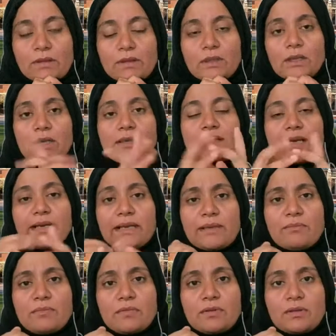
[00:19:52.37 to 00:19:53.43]
The
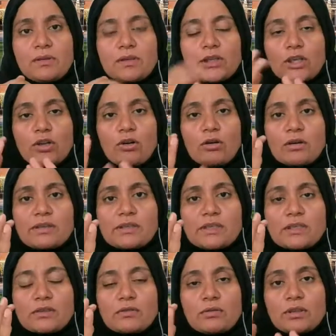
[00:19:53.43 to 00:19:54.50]
time, the
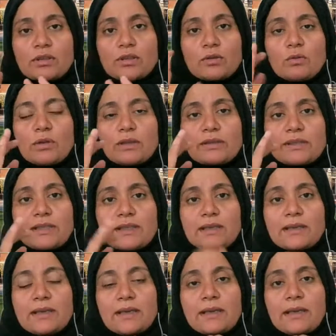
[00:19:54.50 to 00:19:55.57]
cost or the quality?
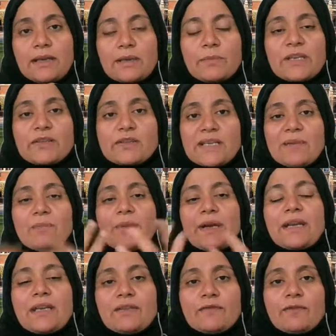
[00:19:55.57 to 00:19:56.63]
And because I'm
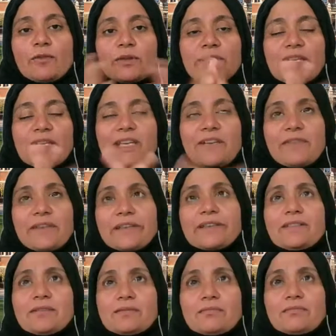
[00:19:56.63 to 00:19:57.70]
paying for the
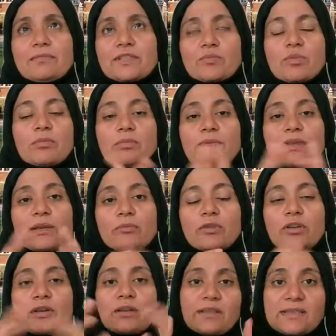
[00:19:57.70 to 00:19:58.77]
event, which probably I'm
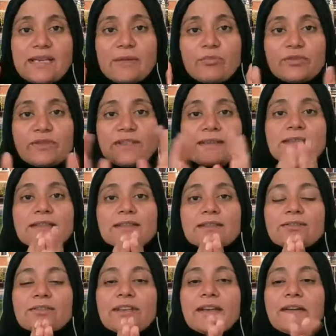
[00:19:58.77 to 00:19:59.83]
not, it's
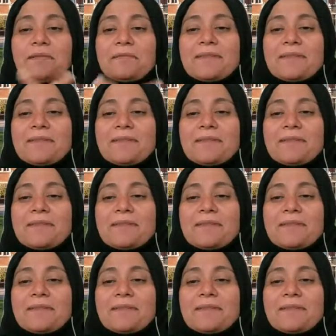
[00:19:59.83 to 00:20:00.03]
hypothetical, okay?